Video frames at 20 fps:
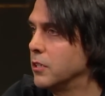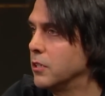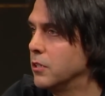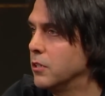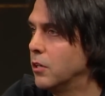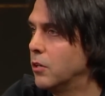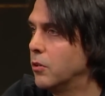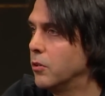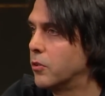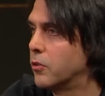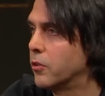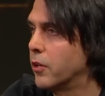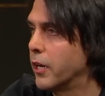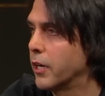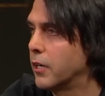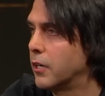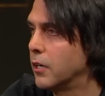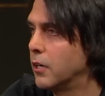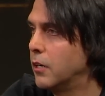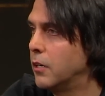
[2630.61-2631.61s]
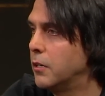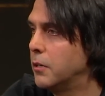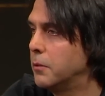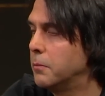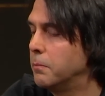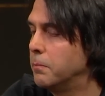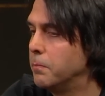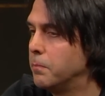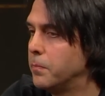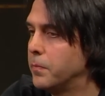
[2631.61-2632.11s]
You know, it's like
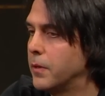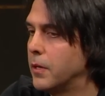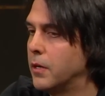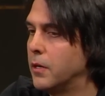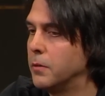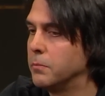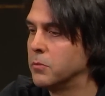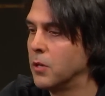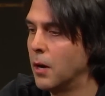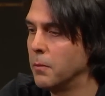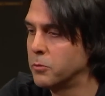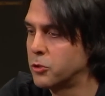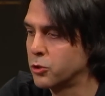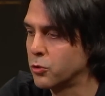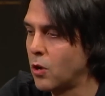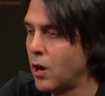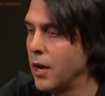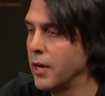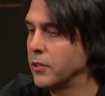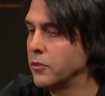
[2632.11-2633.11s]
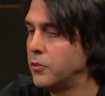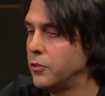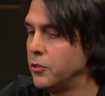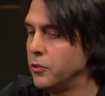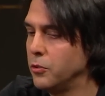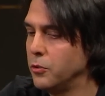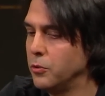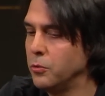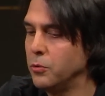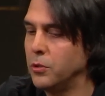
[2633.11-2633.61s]
um, I'm, I'm, trying
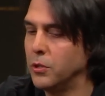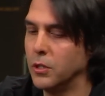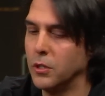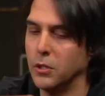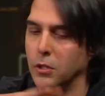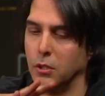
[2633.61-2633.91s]
to